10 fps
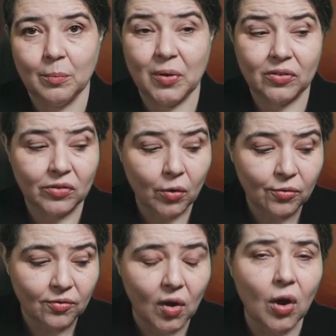But so
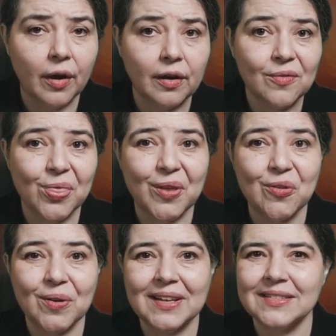far,
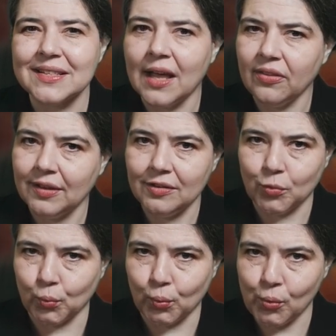there is nothing
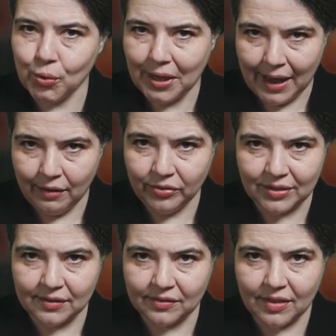to rule out
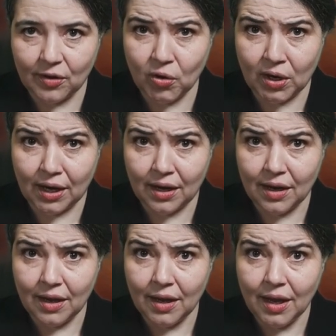this theory.
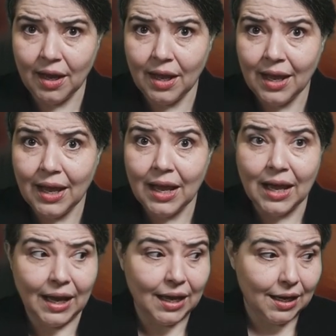
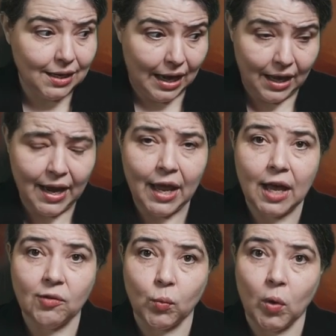And I
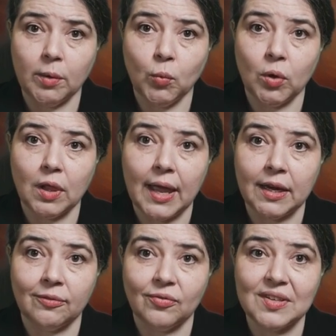have one more
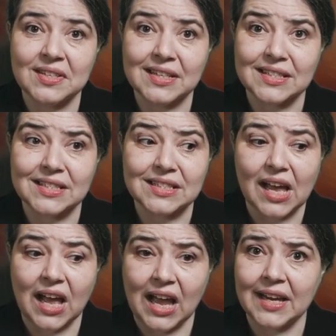line of physics
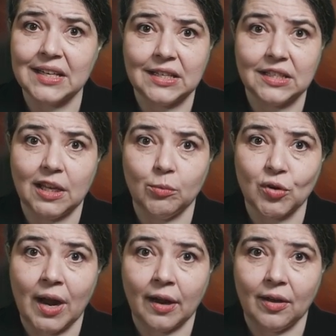I need to keep
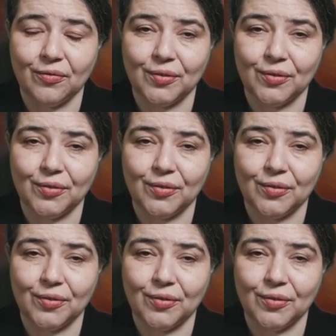track of.